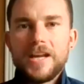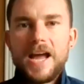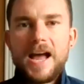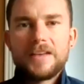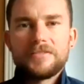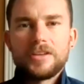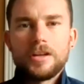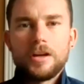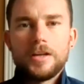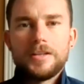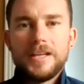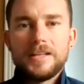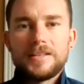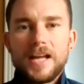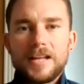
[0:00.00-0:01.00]
has. And I
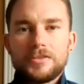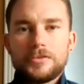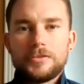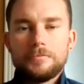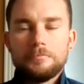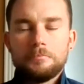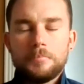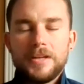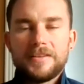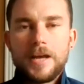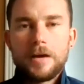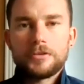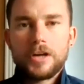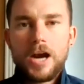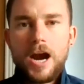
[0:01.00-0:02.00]
think that's been
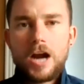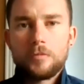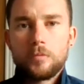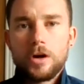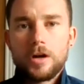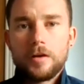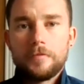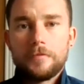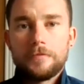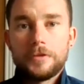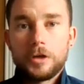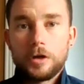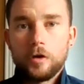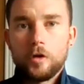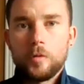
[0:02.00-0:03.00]
down to the hard work of
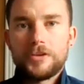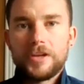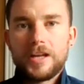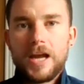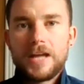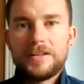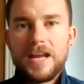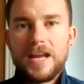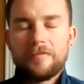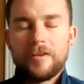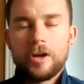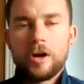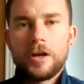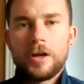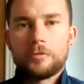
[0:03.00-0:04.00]
the clubs and the
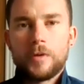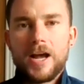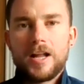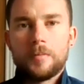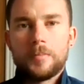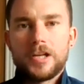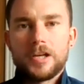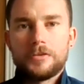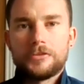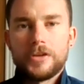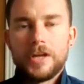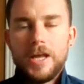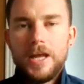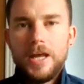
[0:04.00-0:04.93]
FAI as well, because,